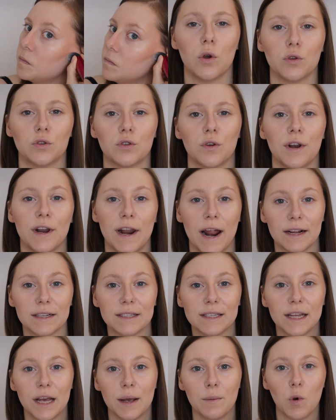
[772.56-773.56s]
So the
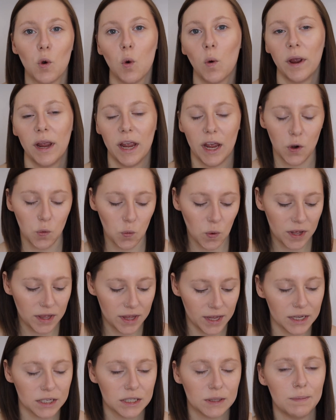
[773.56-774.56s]
next thing I'm going in
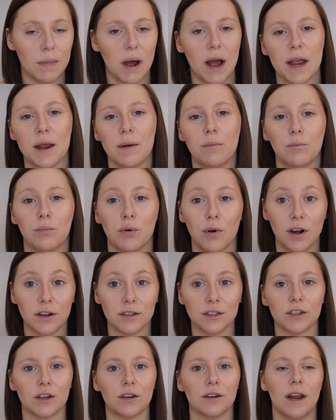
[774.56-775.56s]
with is my
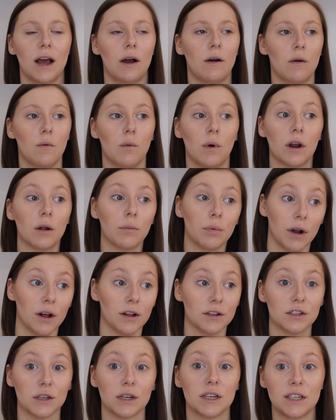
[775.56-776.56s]
bronzer. Now I want a
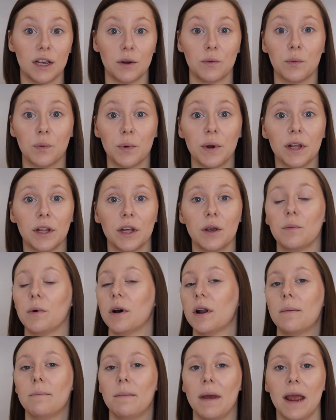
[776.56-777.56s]
bronzer because I really
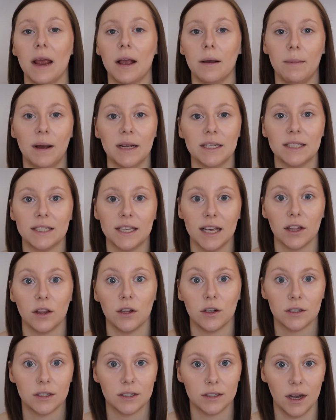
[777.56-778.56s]
want to make my skin
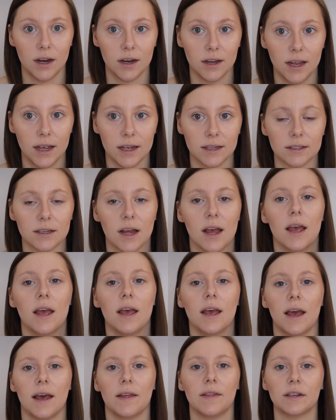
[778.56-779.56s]
look sun-kissed.
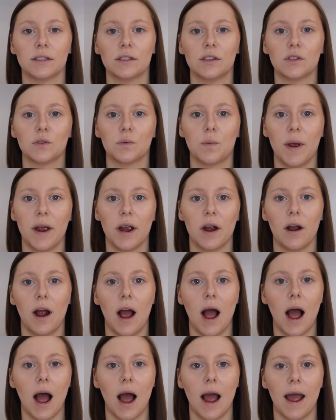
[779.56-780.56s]
And this is
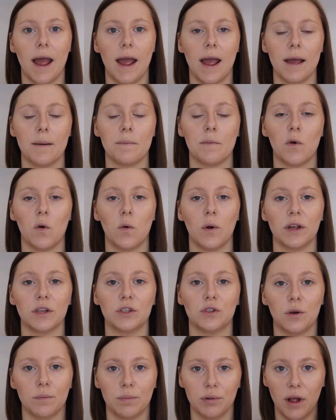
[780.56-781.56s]
where I am going
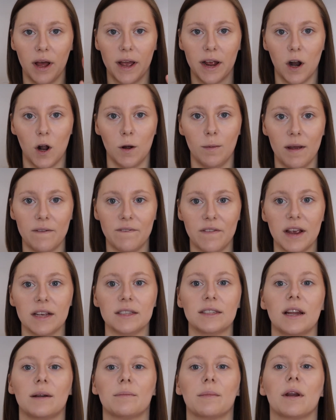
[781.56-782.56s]
to apply it on my
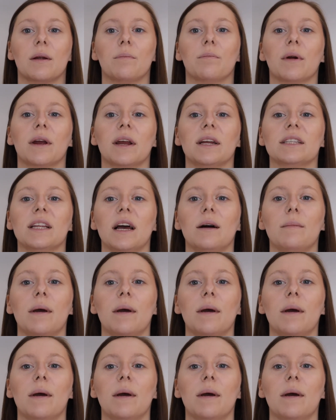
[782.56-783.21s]
face, and I'm going to bring it down